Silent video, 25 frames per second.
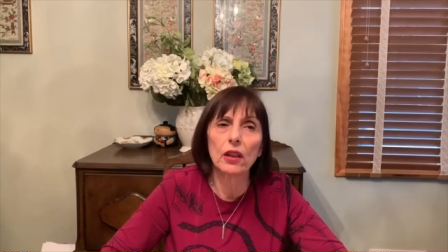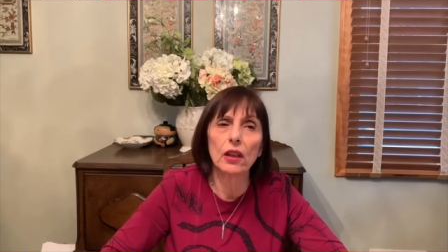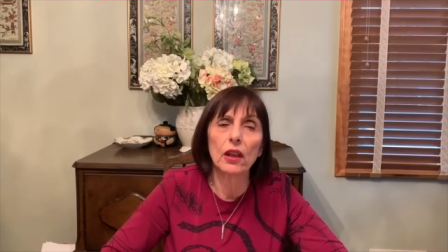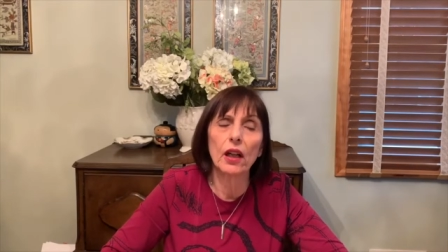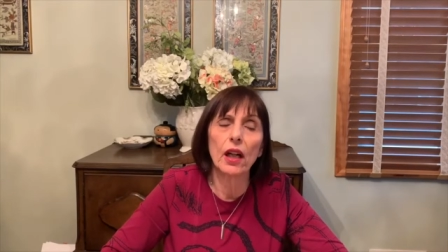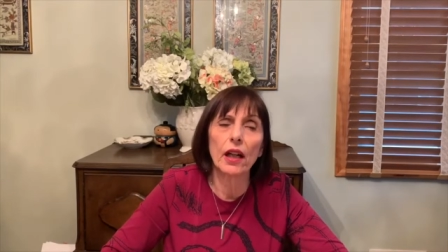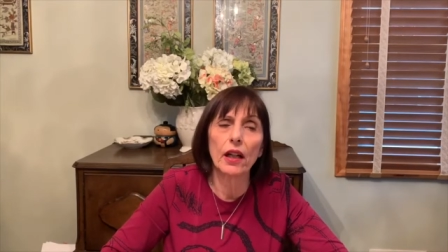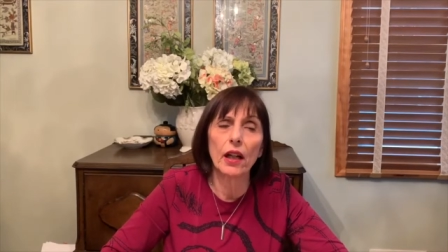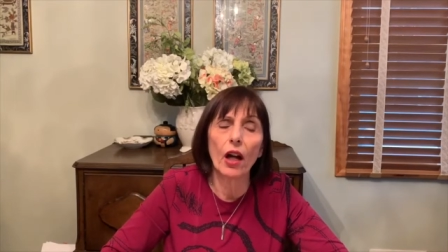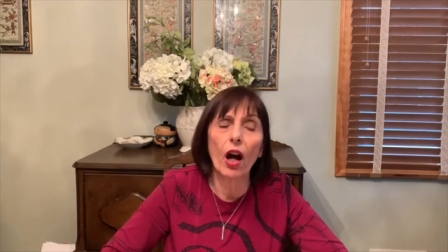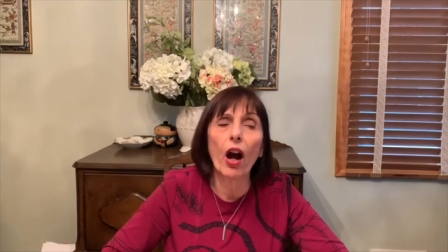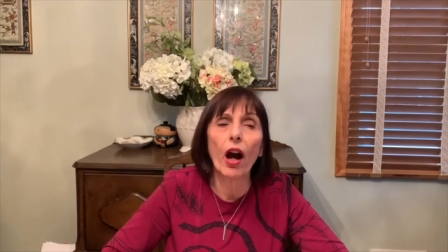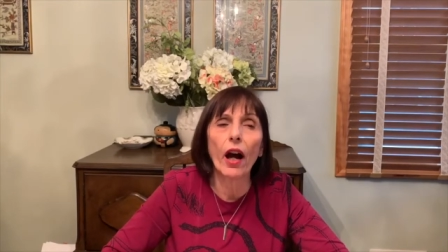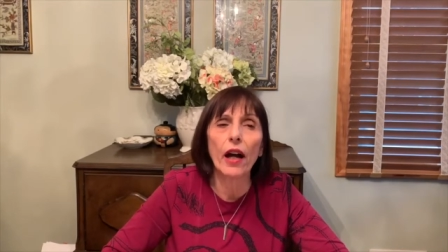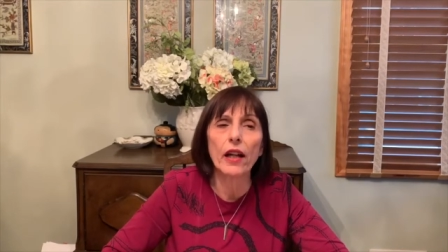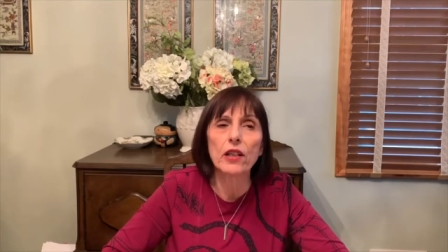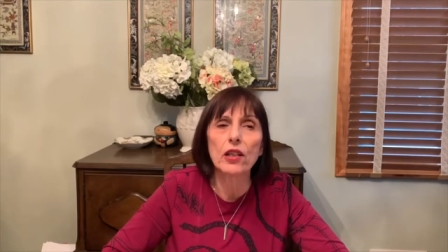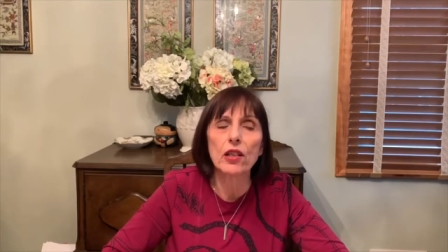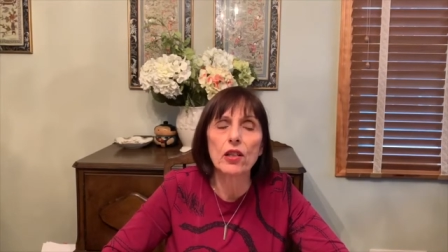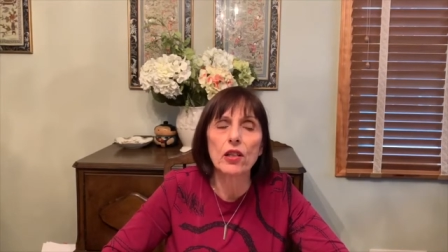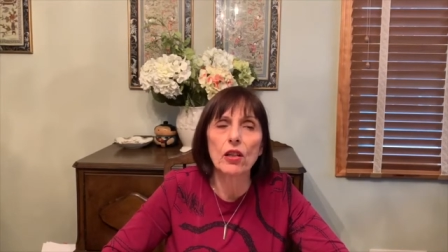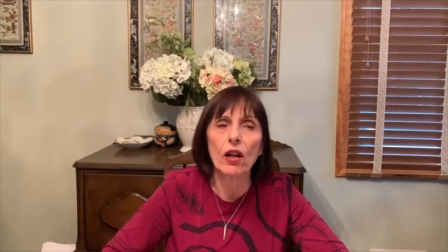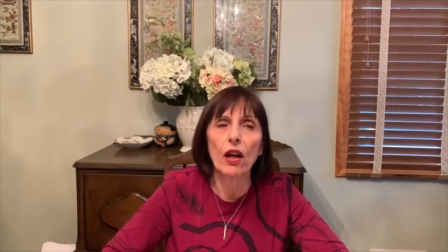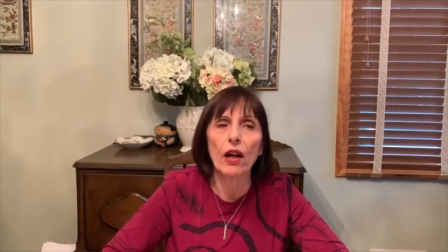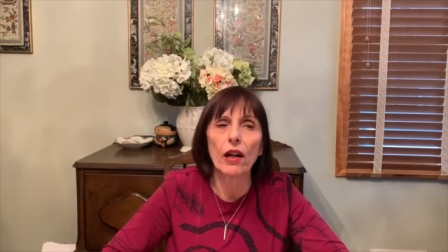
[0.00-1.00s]
and I
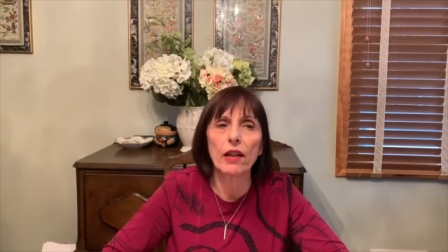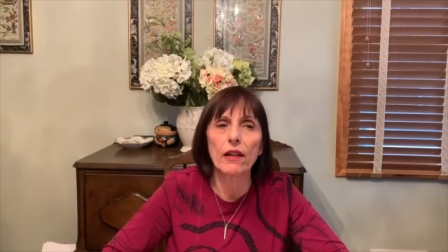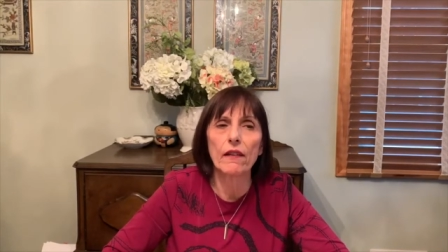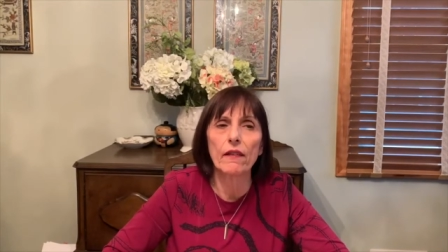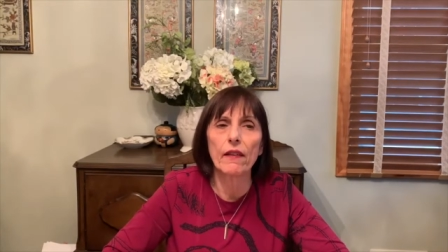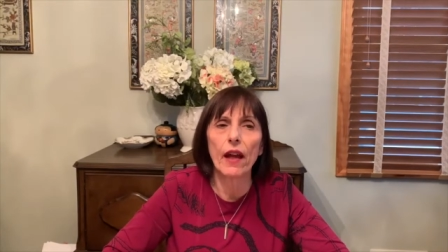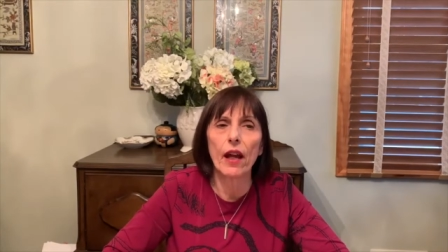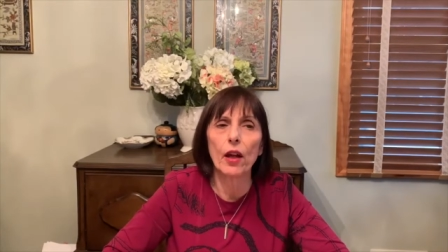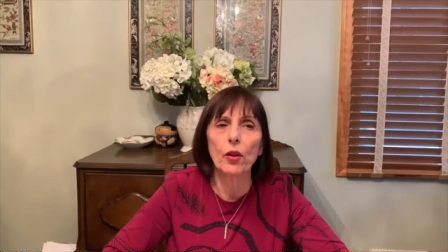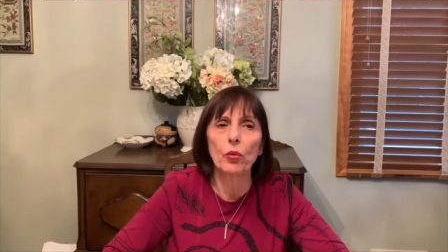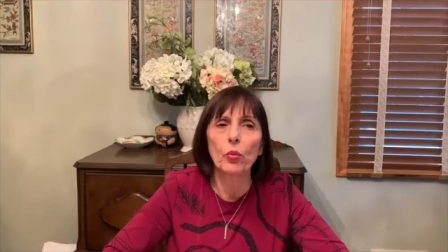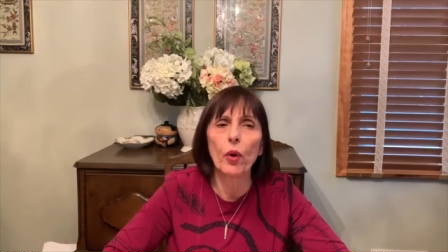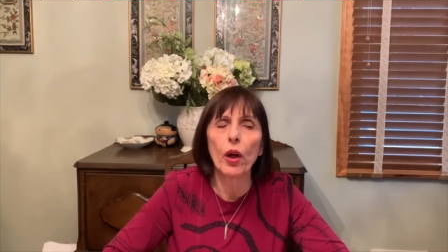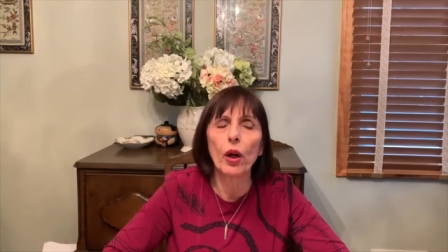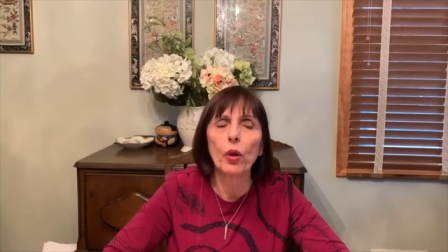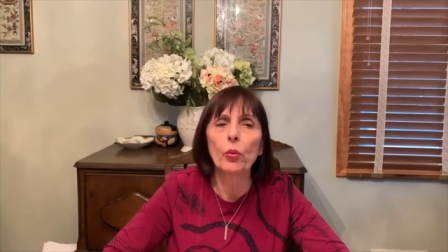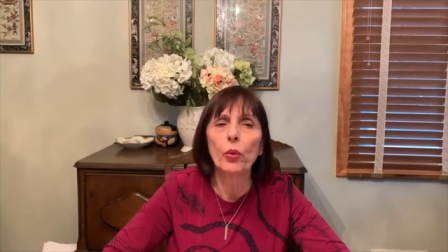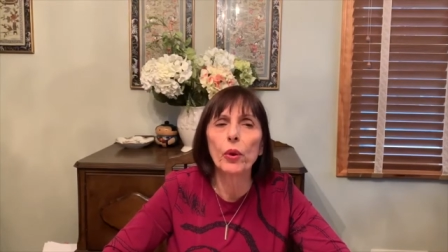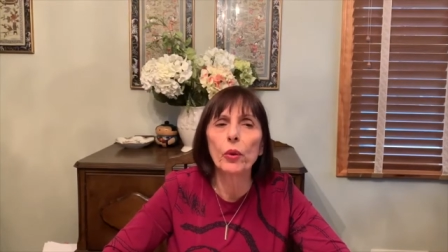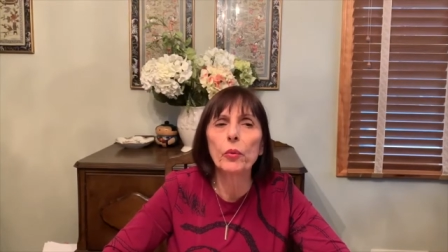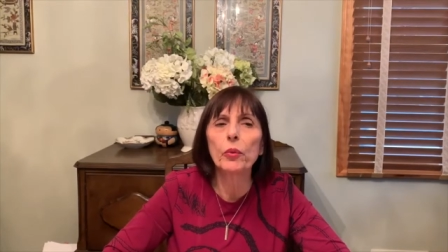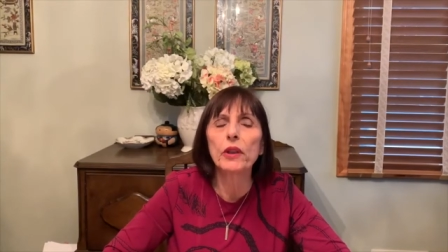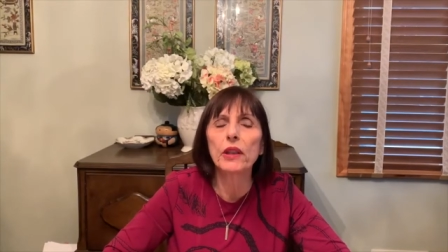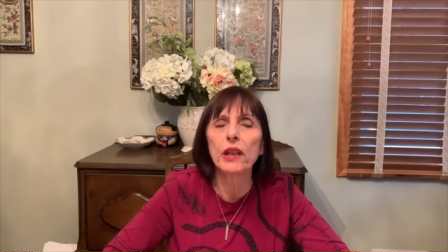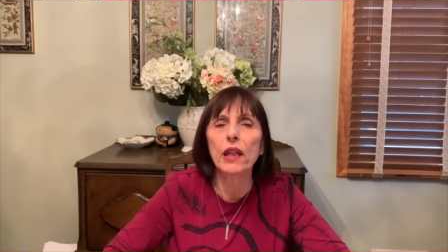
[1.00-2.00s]
decided that, well,
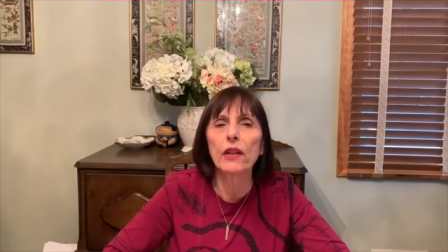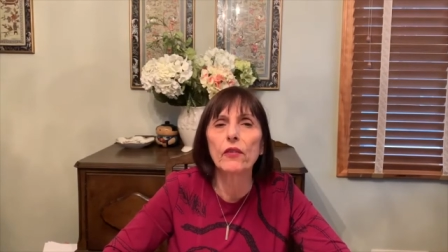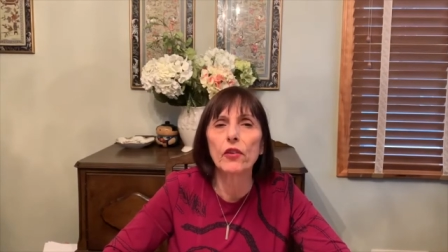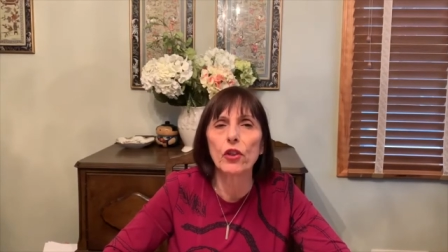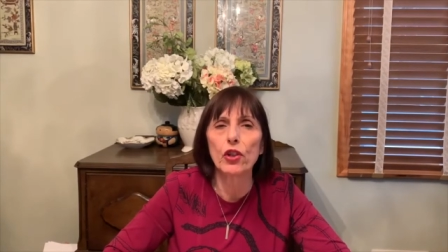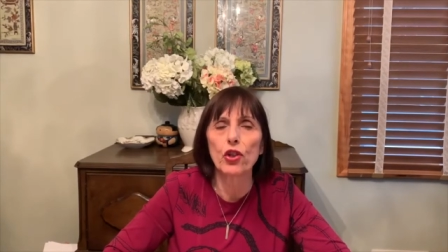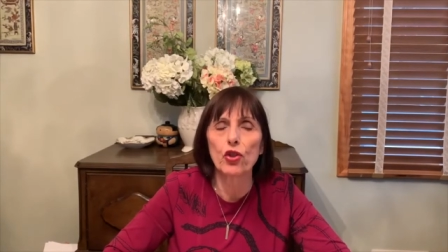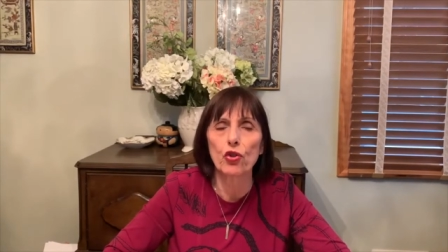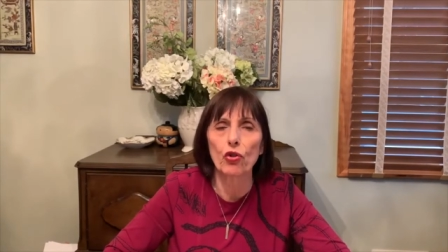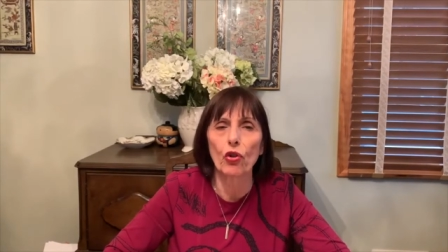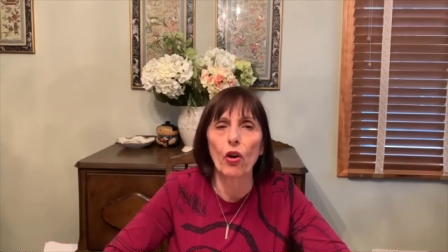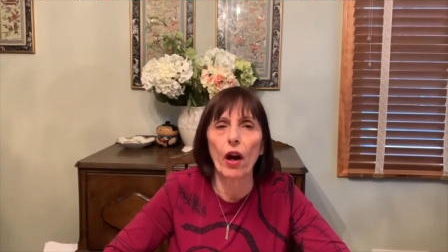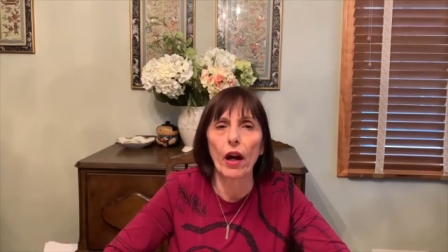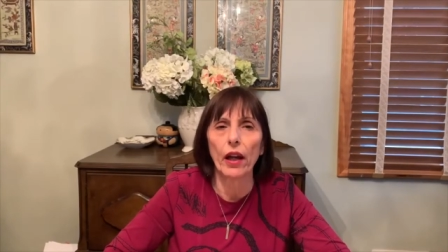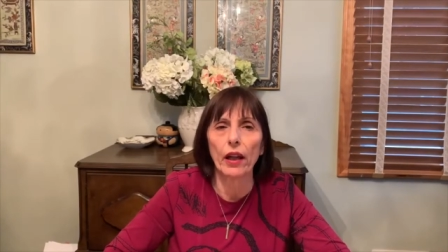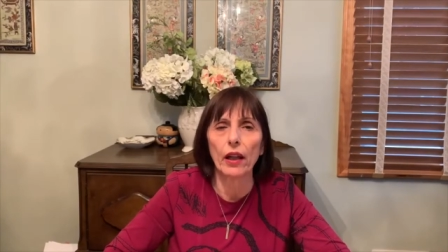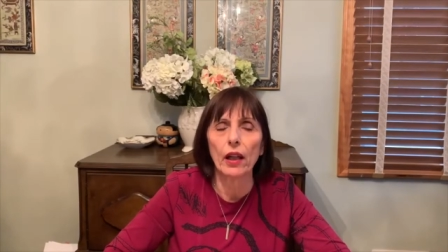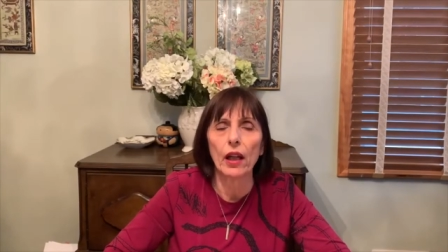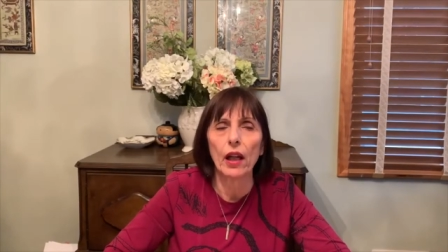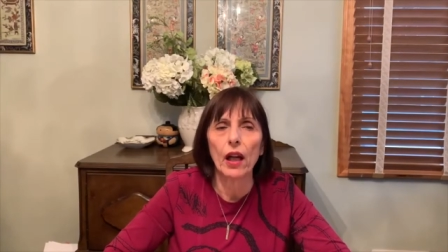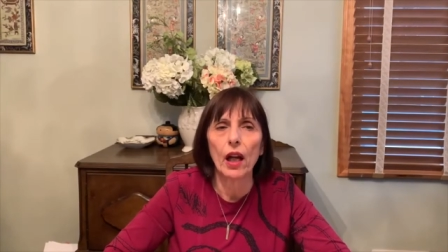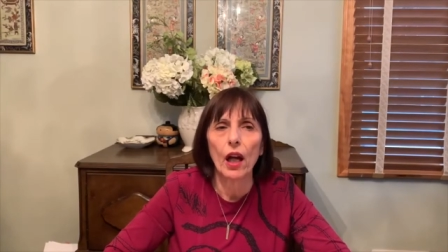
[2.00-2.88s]
we would give it a try.